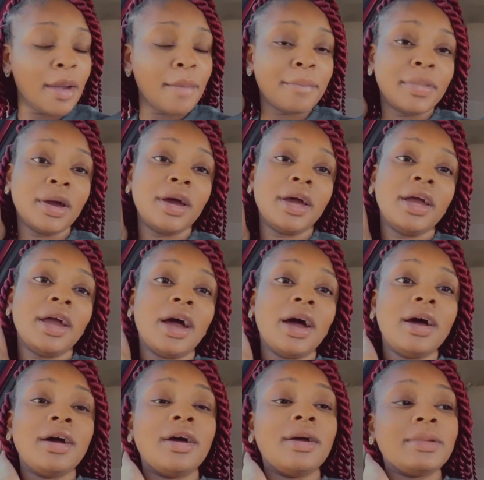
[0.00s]
But
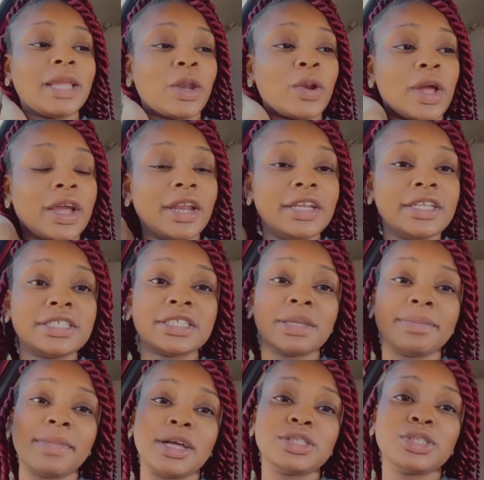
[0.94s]
um, y'all not gonna listen
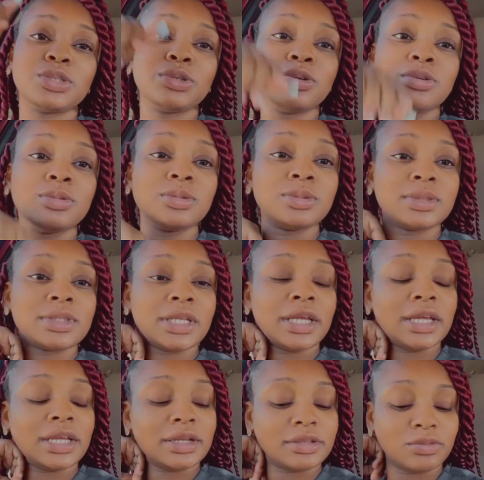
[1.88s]
to my tunes
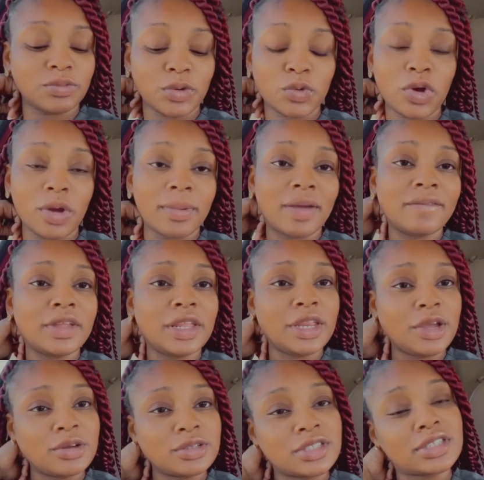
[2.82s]
and record my
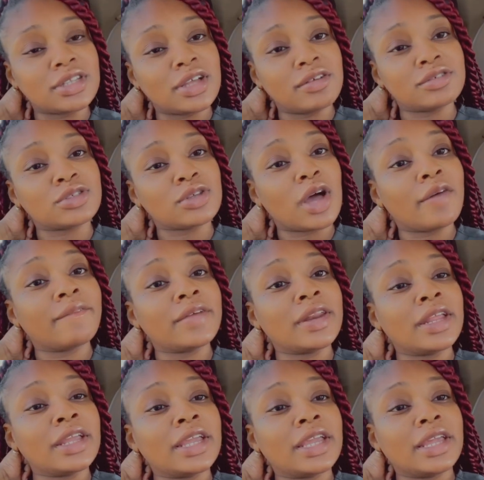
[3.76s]
videos and stuff. So I'm
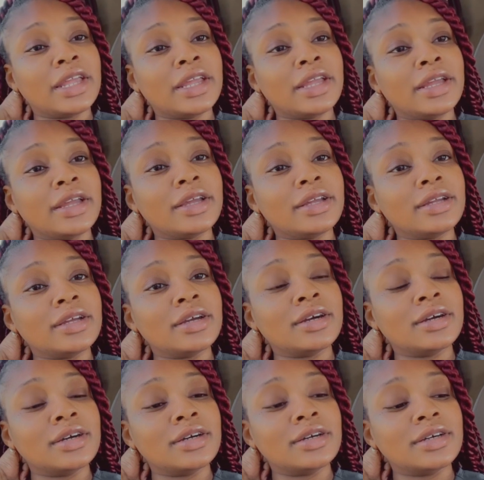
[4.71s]
finna get
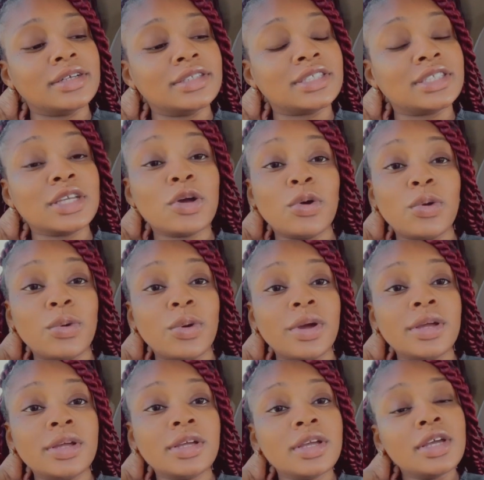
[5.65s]
uh, to
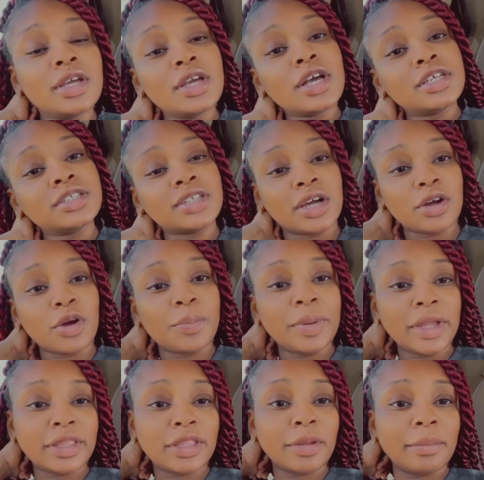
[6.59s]
going. So I go
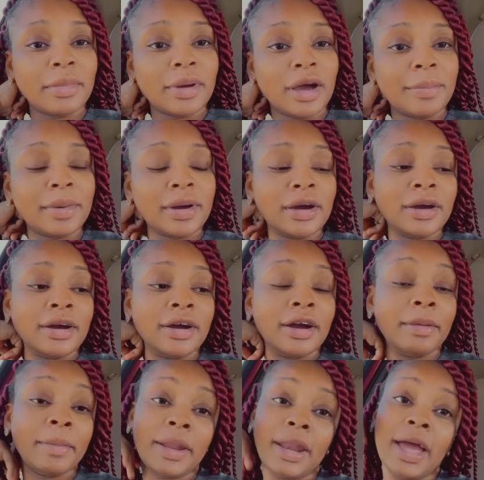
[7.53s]
pick them up.
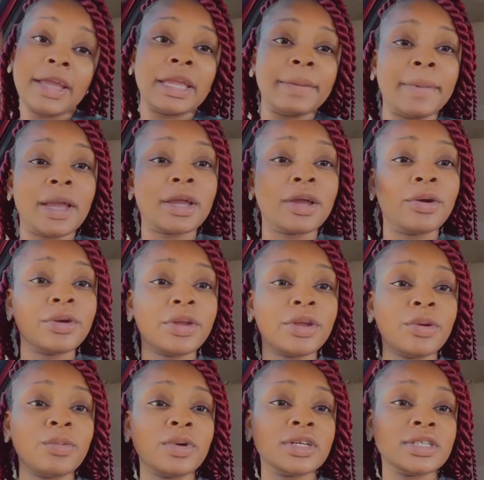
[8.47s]
Um, and I get back on
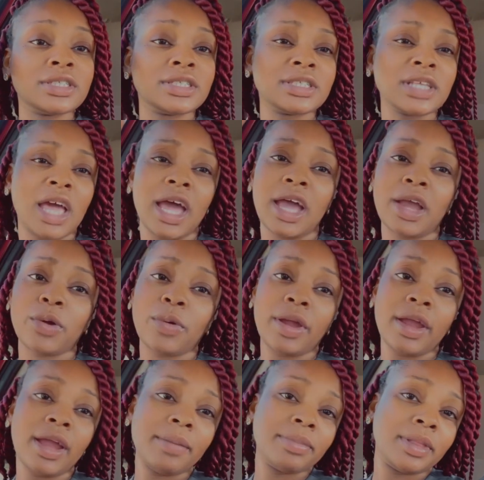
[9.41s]
here once I
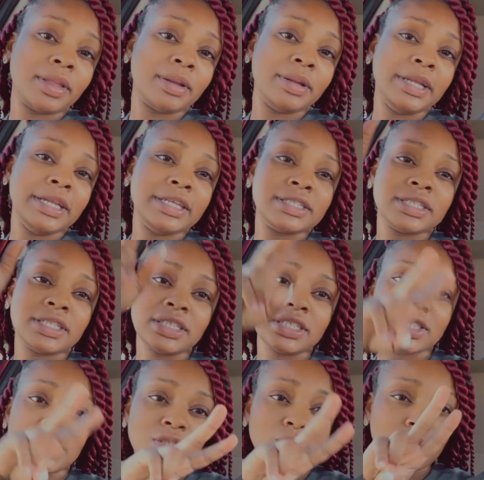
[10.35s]
grab these
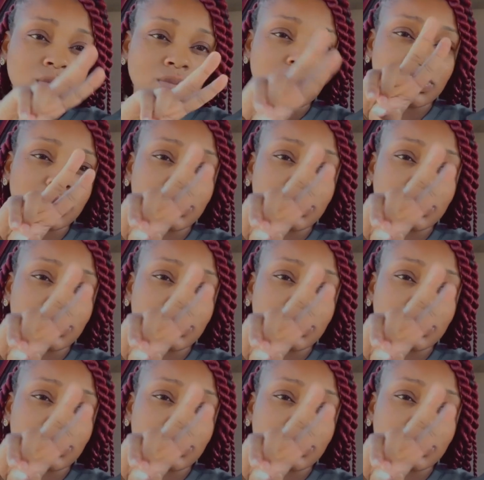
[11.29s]
little two.